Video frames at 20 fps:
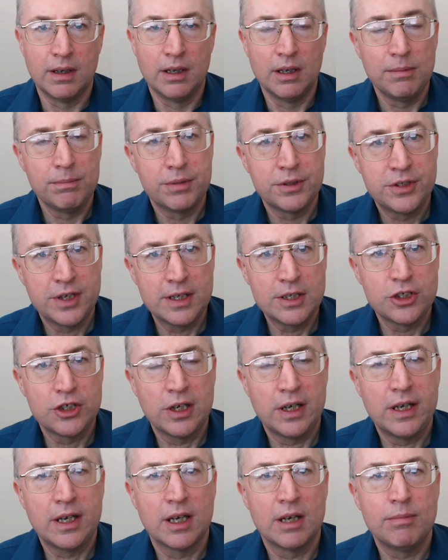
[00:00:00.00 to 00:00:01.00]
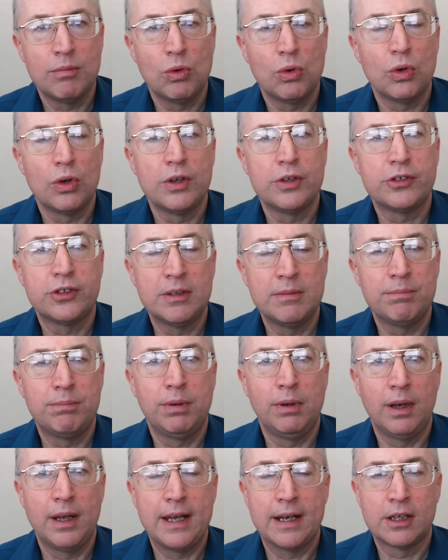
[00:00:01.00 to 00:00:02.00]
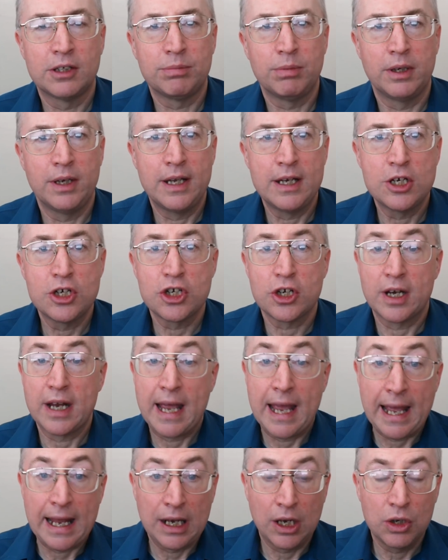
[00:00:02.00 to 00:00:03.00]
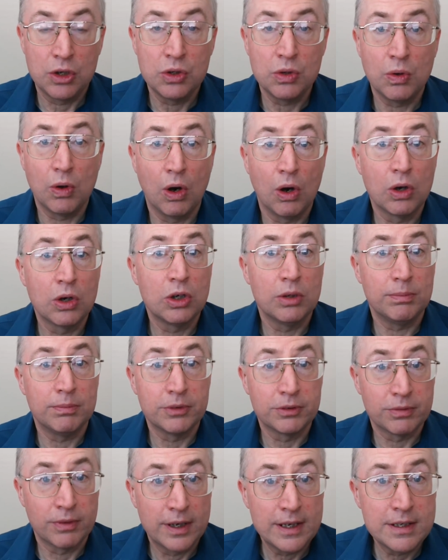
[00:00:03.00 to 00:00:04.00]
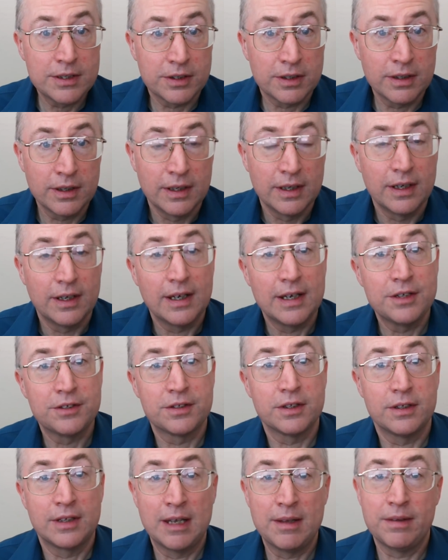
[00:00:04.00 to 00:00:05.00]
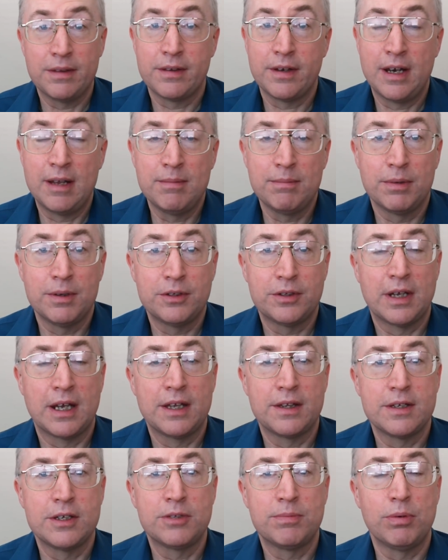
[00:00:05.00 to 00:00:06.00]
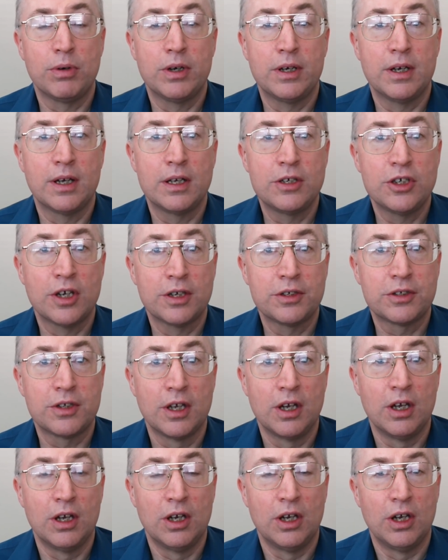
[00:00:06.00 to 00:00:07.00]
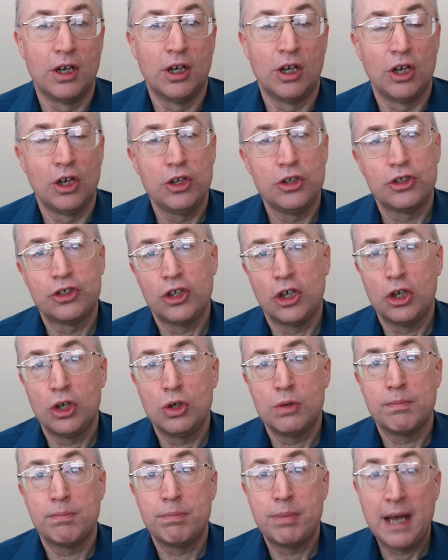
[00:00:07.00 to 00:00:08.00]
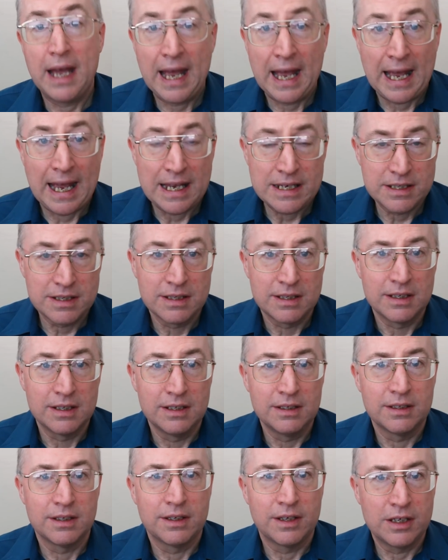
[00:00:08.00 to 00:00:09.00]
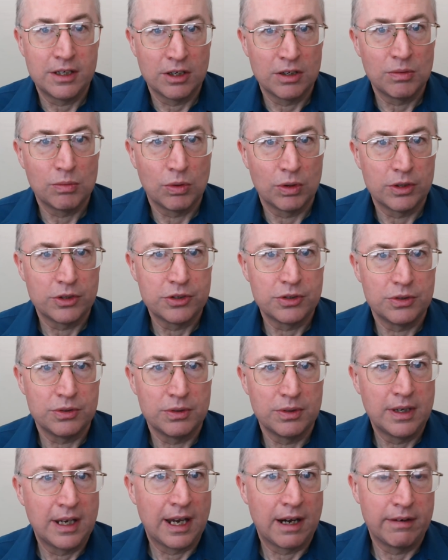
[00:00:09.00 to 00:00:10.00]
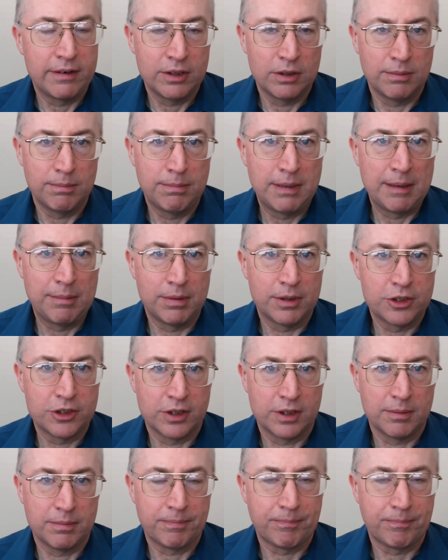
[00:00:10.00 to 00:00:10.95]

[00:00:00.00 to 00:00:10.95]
Potentially a more simple explanation, hello Occam's razor, is that the numbers at this point are just so bad that they don't want to carry on publishing them.